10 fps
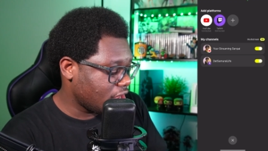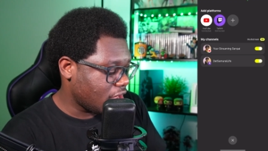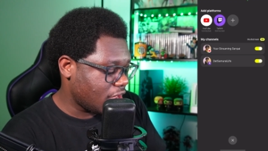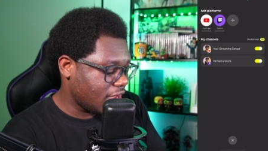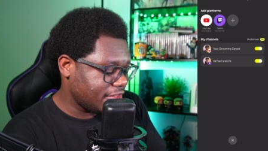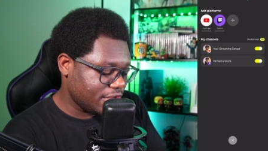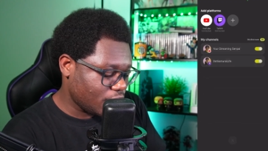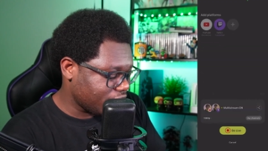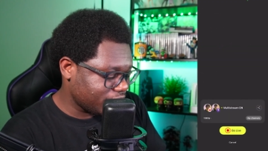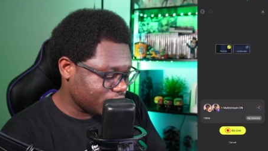Uh, and then
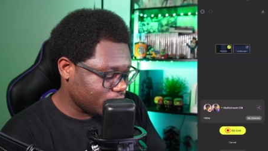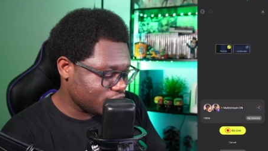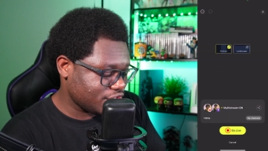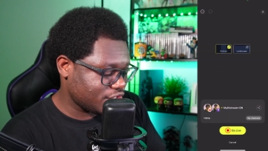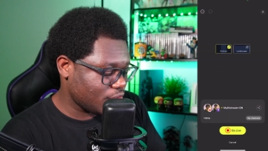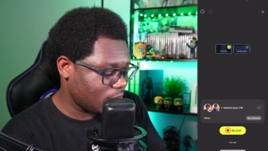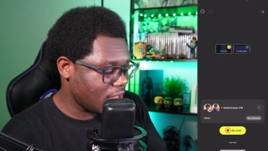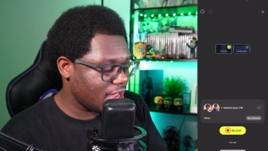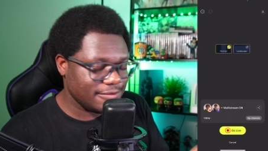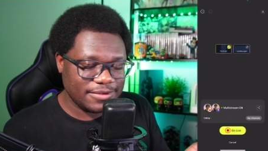all you have to do is just go
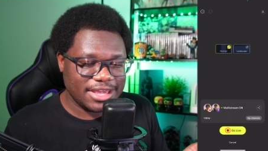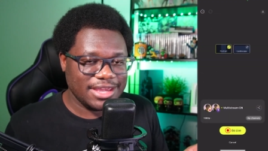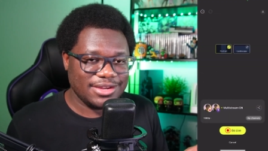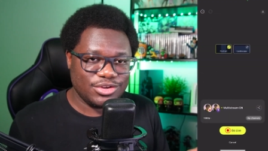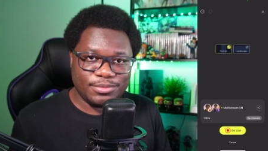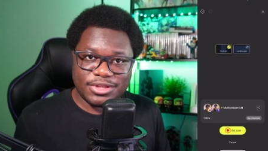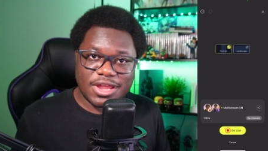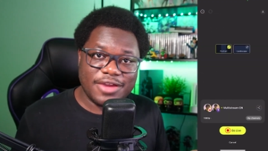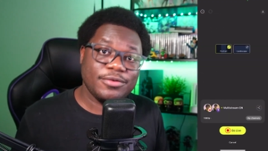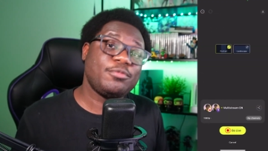live, and you'll be
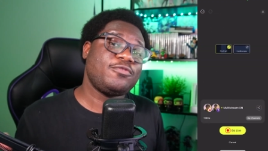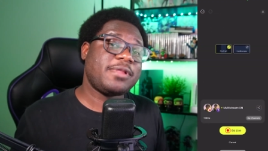live on both